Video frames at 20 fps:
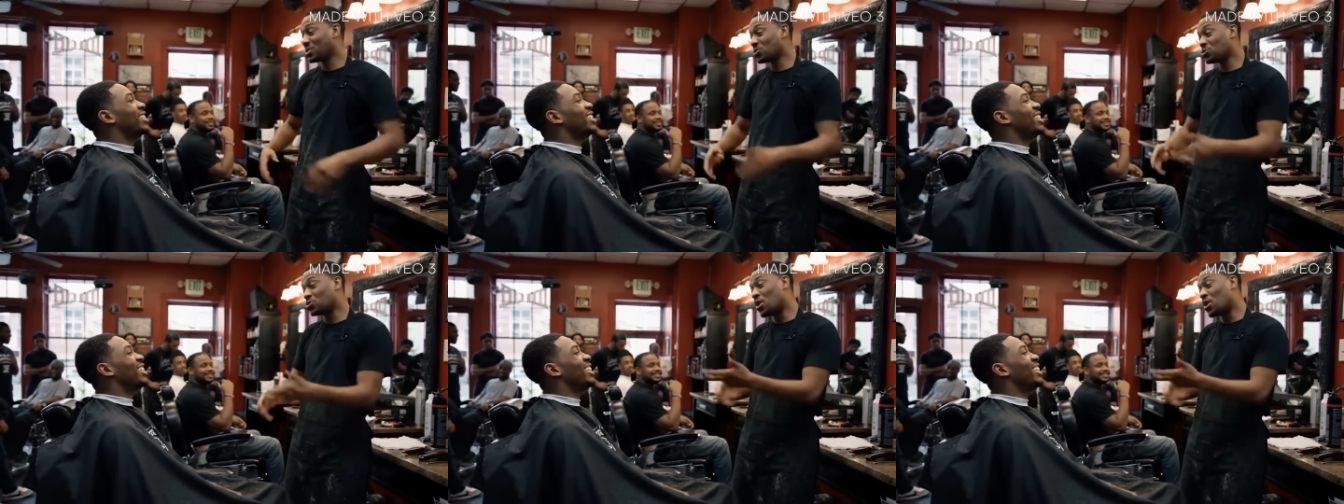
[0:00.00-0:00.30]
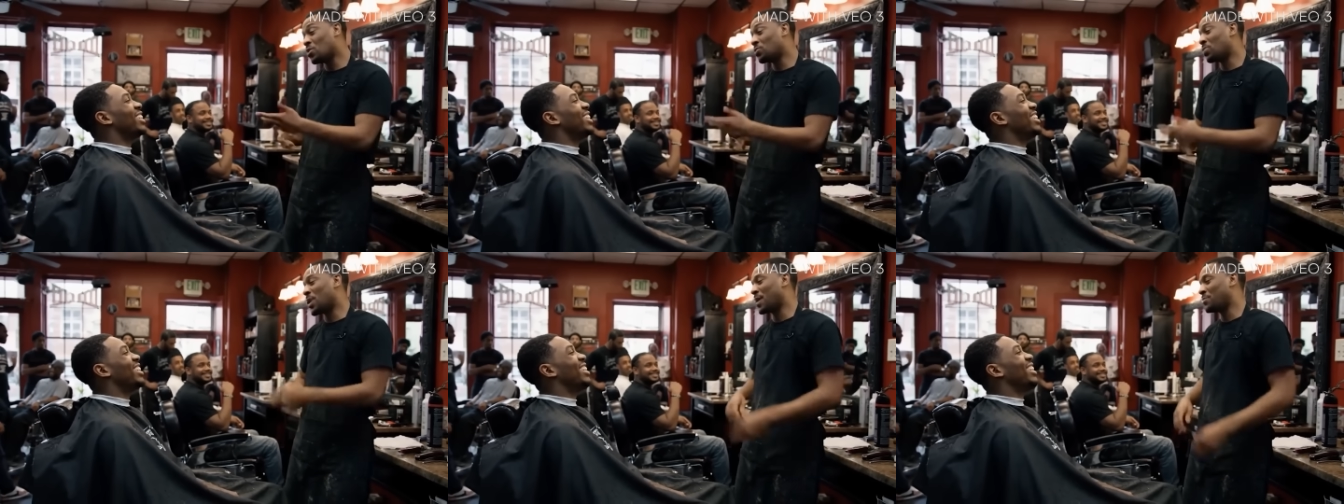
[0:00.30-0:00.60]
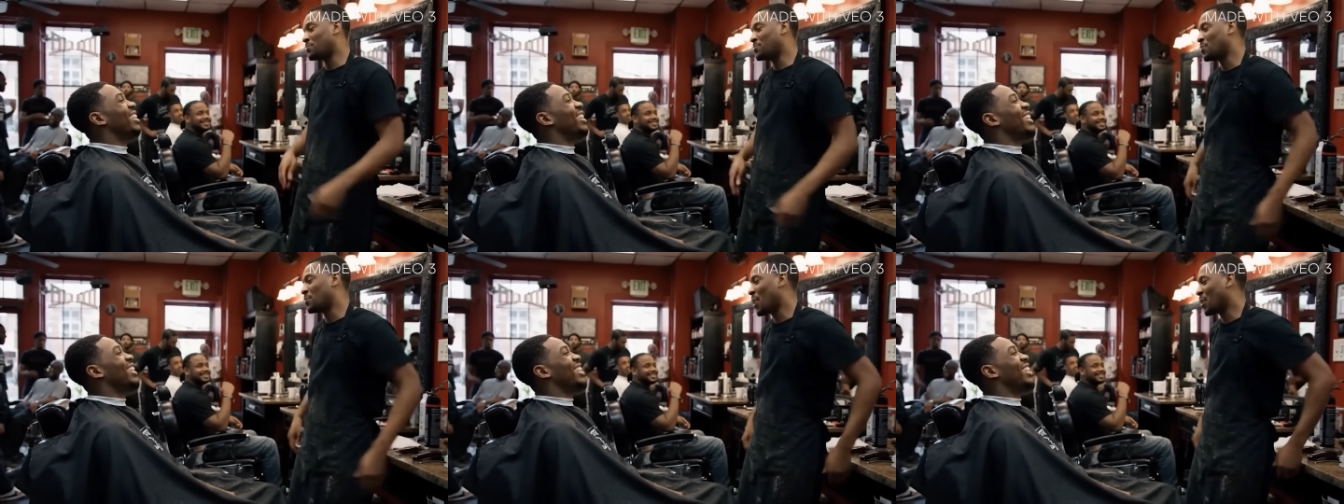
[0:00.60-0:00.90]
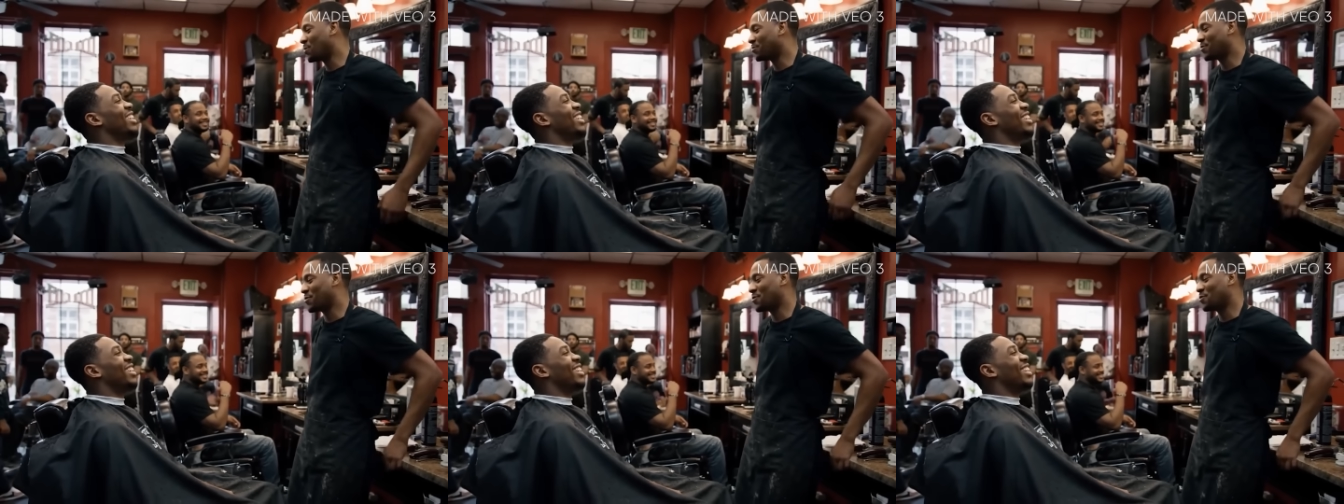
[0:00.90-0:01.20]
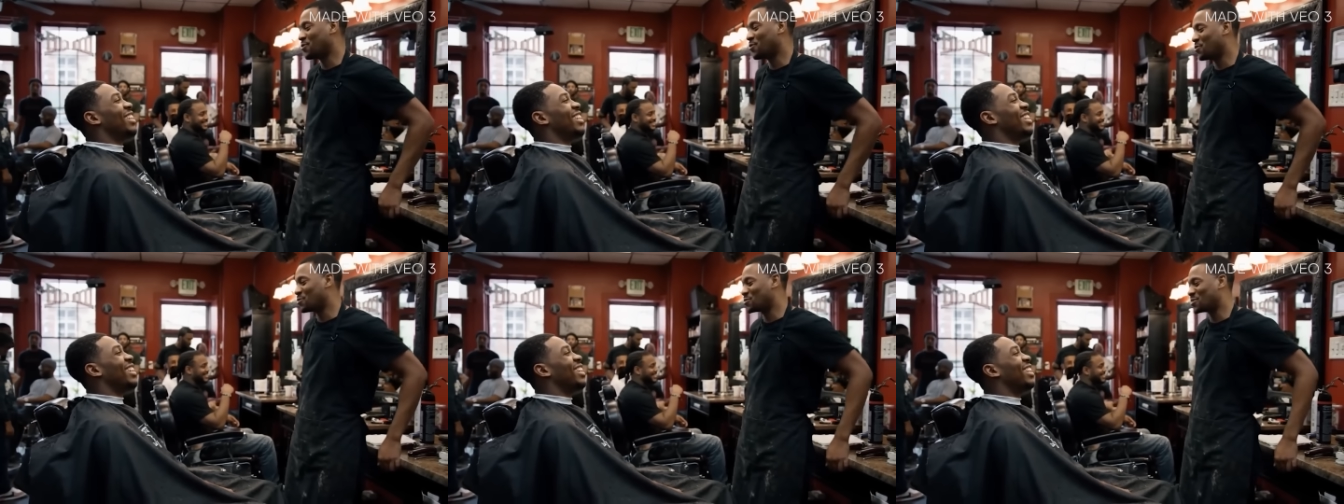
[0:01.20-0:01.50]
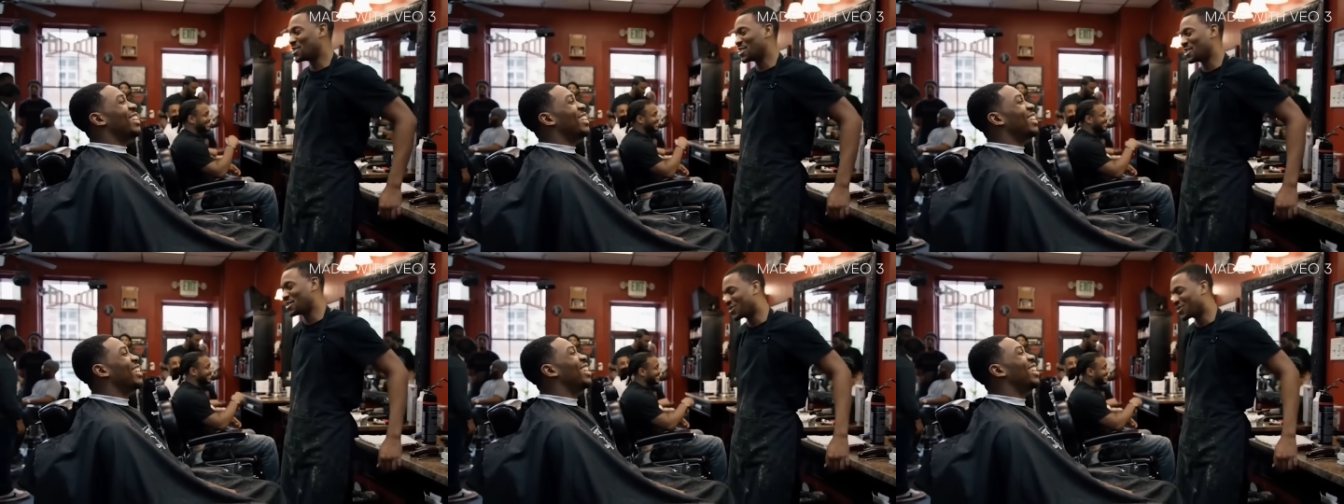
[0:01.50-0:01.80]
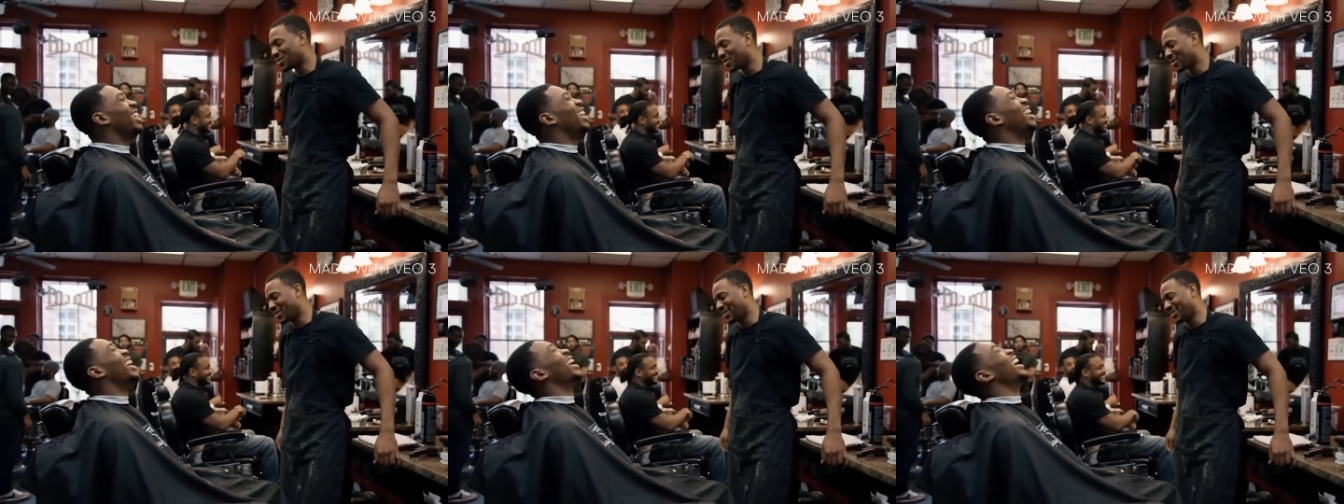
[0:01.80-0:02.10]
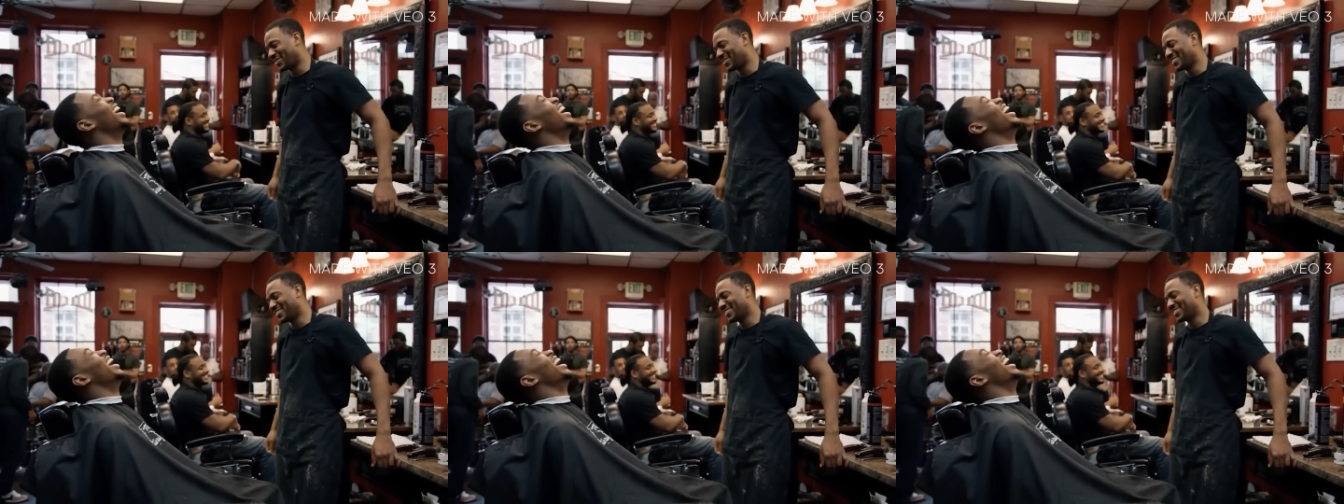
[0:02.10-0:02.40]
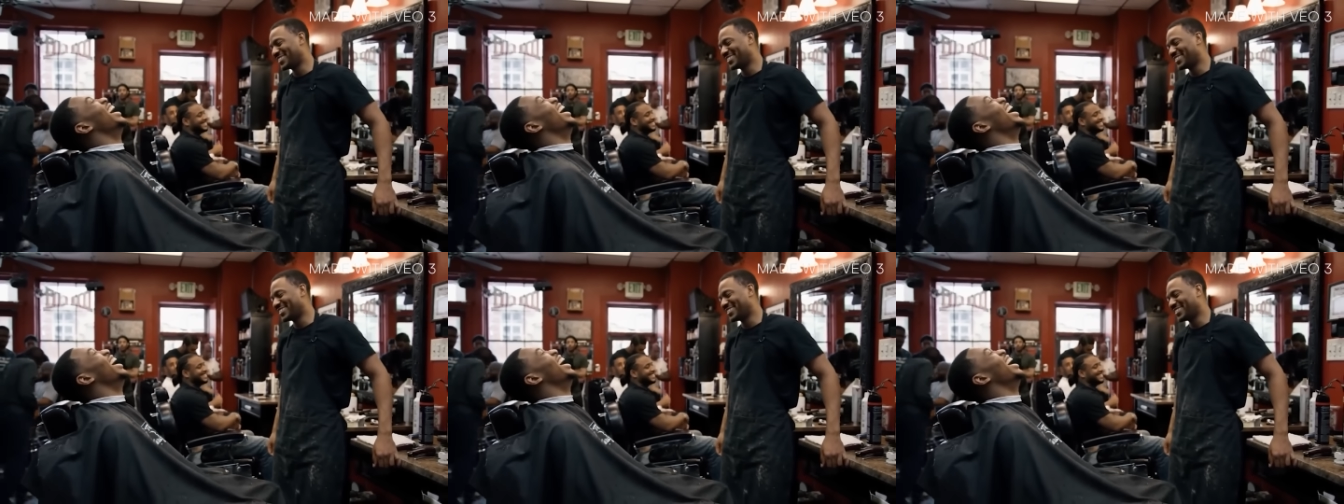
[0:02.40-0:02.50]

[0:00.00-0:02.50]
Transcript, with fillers: So you gonna blame the prompt theory when you cheat on your girl?